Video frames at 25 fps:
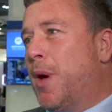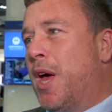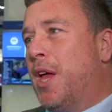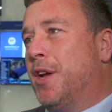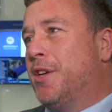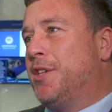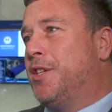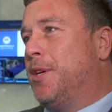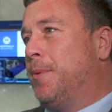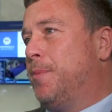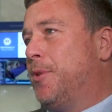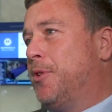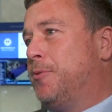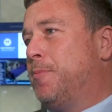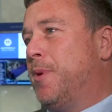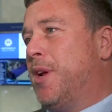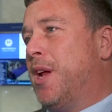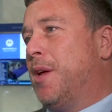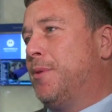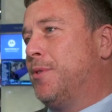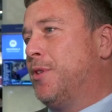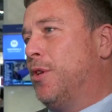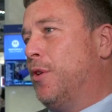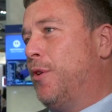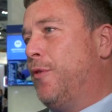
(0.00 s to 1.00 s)
partnership has been
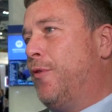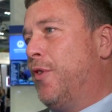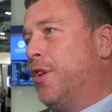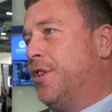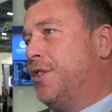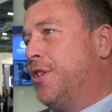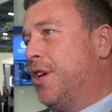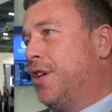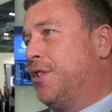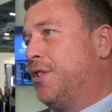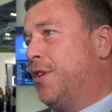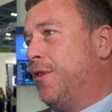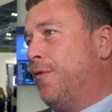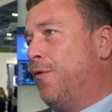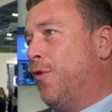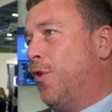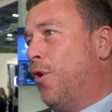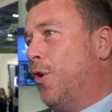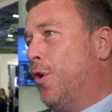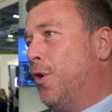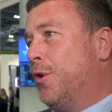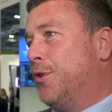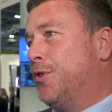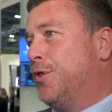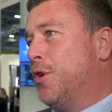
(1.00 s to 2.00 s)
absolutely fantastic
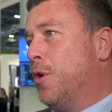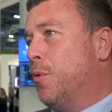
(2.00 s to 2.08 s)
for us.